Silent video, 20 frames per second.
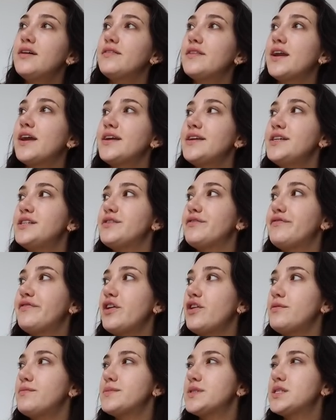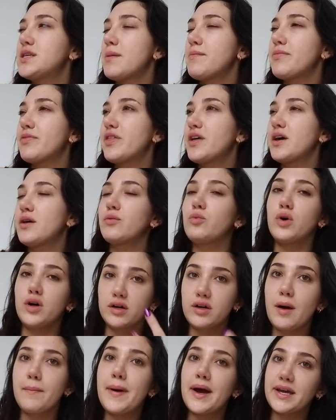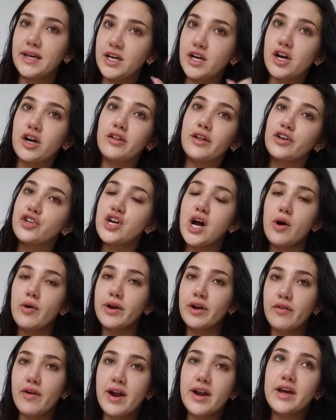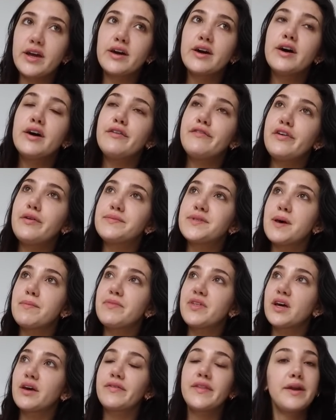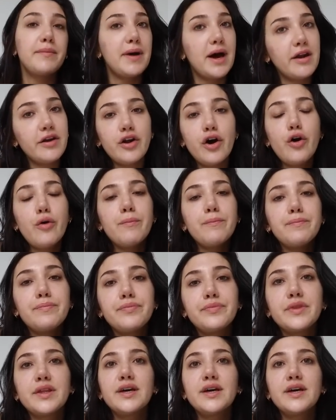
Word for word: Then I need to film something. Well, I'll come back here, like shower, get ready, film something, and then I'm headed home.